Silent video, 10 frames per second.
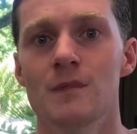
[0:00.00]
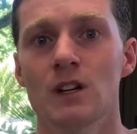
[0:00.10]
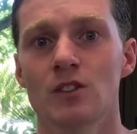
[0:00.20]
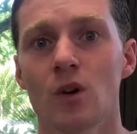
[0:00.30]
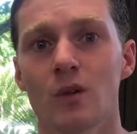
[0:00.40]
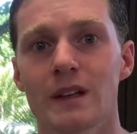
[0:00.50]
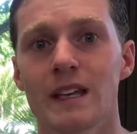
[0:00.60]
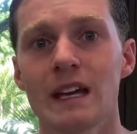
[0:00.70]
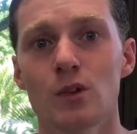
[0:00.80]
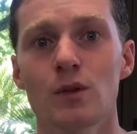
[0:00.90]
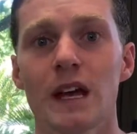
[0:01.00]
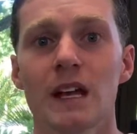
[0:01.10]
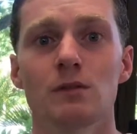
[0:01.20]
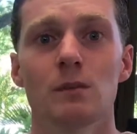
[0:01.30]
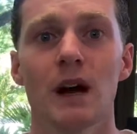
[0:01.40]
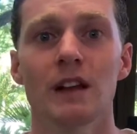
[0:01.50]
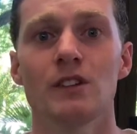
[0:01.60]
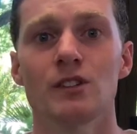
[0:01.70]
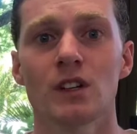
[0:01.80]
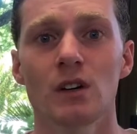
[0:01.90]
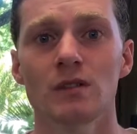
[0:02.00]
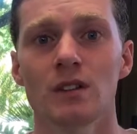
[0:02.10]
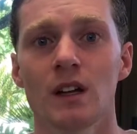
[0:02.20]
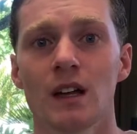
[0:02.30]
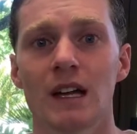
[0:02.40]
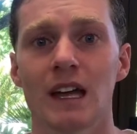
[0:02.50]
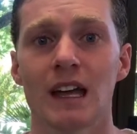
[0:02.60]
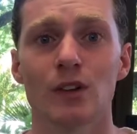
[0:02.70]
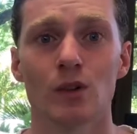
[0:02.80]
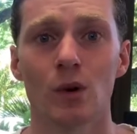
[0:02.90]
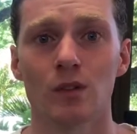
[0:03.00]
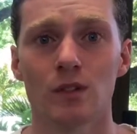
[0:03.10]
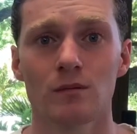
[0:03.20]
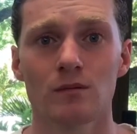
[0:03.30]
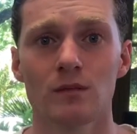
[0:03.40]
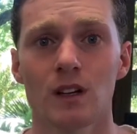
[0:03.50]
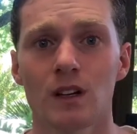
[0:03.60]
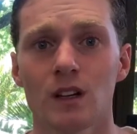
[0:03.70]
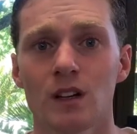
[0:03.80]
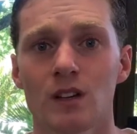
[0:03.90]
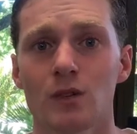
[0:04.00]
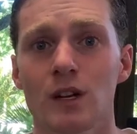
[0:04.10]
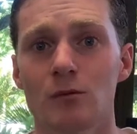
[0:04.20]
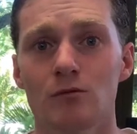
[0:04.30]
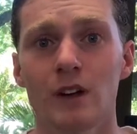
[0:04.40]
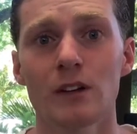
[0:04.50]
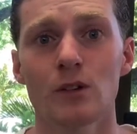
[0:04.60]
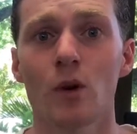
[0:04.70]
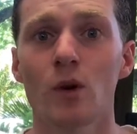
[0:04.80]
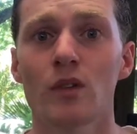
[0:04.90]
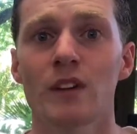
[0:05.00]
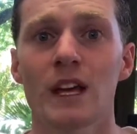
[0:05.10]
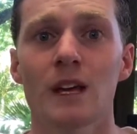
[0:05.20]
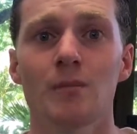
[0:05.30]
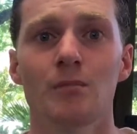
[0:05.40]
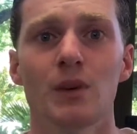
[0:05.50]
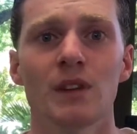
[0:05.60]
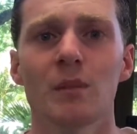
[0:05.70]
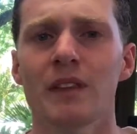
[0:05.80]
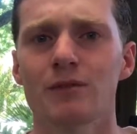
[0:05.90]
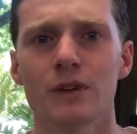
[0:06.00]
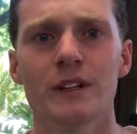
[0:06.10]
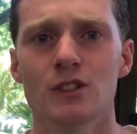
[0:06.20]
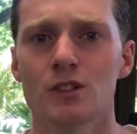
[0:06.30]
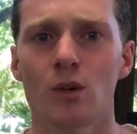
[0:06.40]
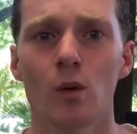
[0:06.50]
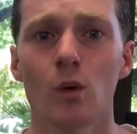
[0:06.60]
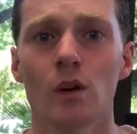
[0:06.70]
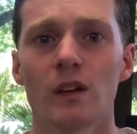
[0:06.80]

So get creative reminding yourself and your goals. You can write your goals and put them on the fridge or